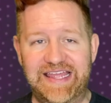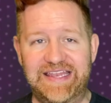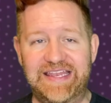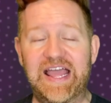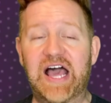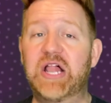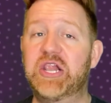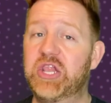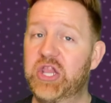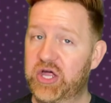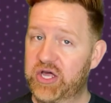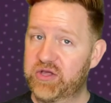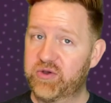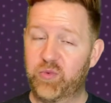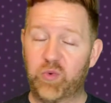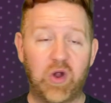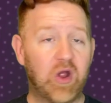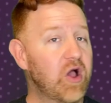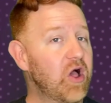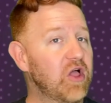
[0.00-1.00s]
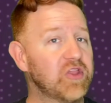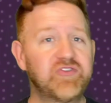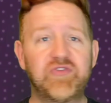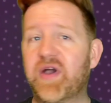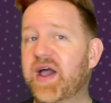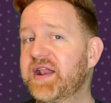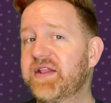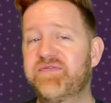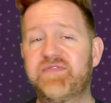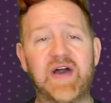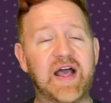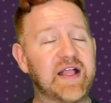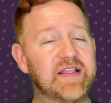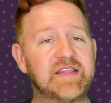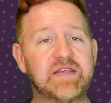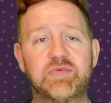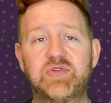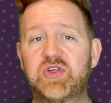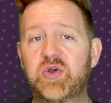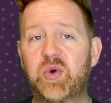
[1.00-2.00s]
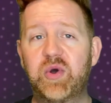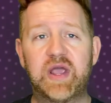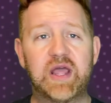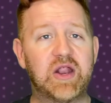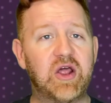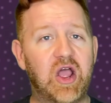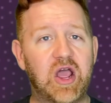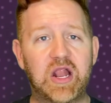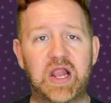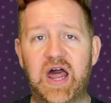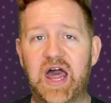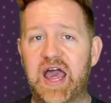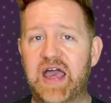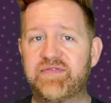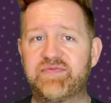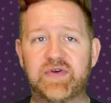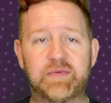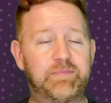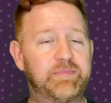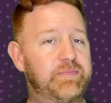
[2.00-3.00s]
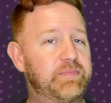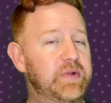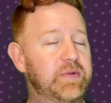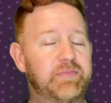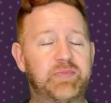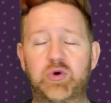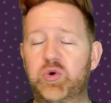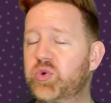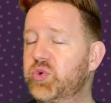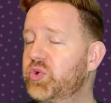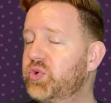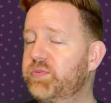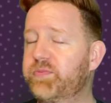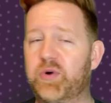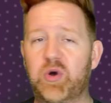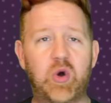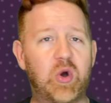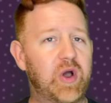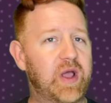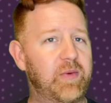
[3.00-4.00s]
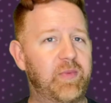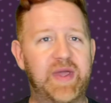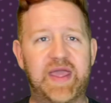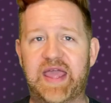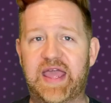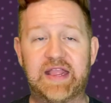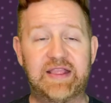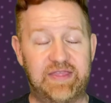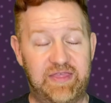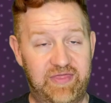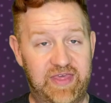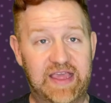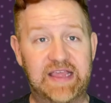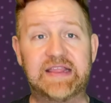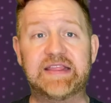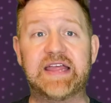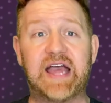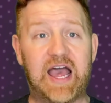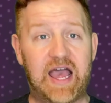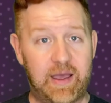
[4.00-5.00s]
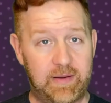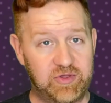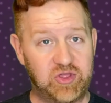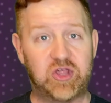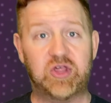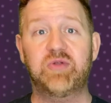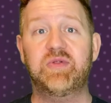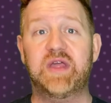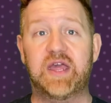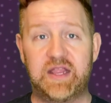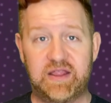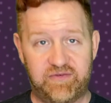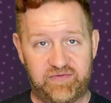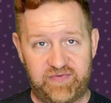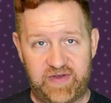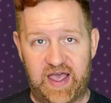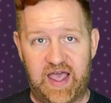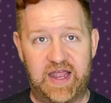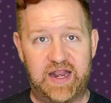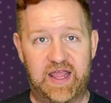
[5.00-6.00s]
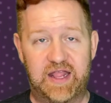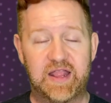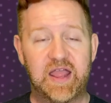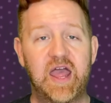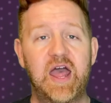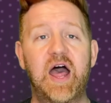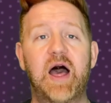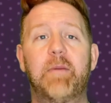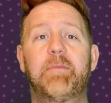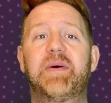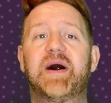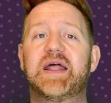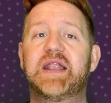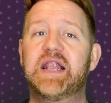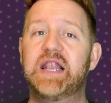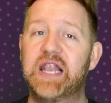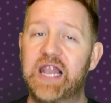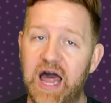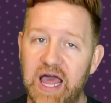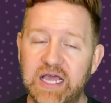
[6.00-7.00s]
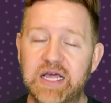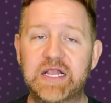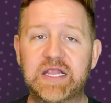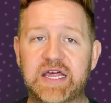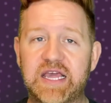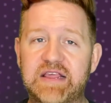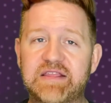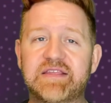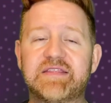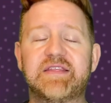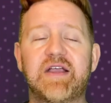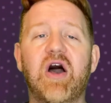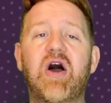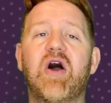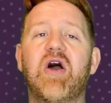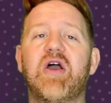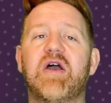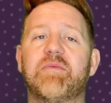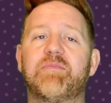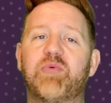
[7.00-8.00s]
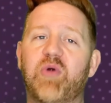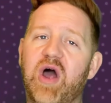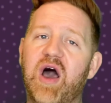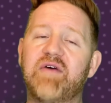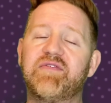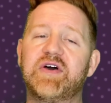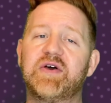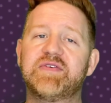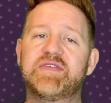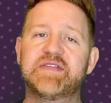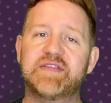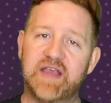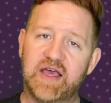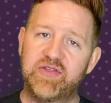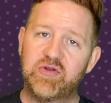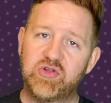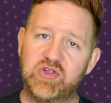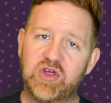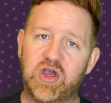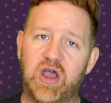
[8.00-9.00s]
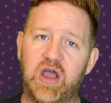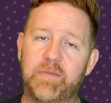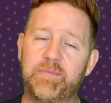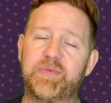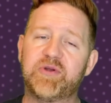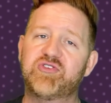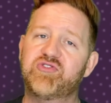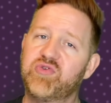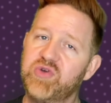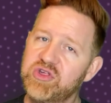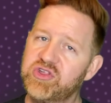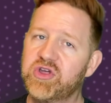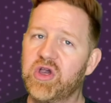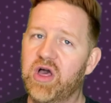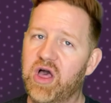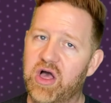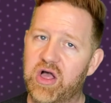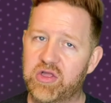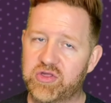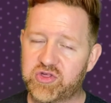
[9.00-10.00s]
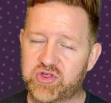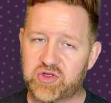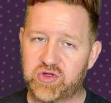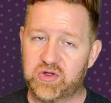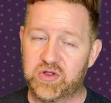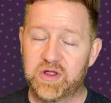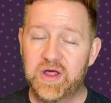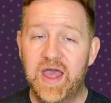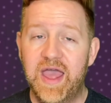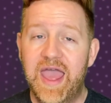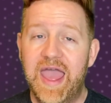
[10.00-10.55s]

Now look, we're all trying to find some joy in our life. Oh boy, we, in these times, you need to find it. But luckily, star of Bravo's Southern Charm, Patricia Altschul,